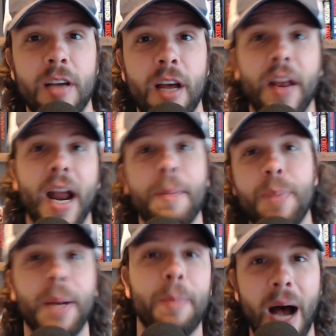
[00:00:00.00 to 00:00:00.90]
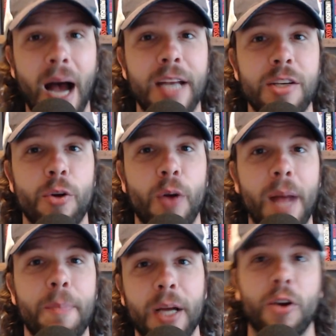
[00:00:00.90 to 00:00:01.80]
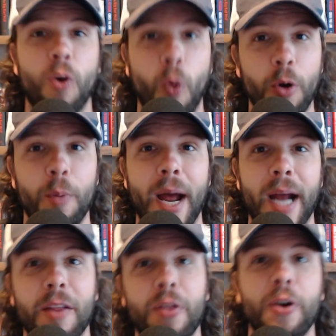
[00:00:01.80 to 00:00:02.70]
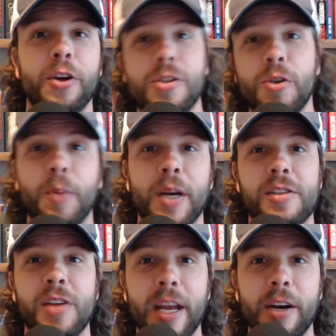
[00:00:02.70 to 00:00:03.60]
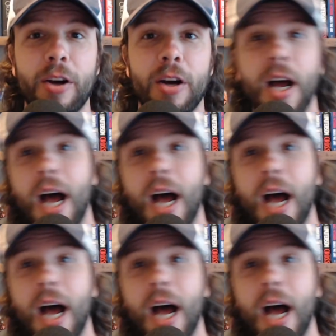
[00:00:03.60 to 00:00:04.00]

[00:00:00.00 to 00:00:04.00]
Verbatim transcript: and then I pick behind you and I pick a quarterback, and thirty-two picks later,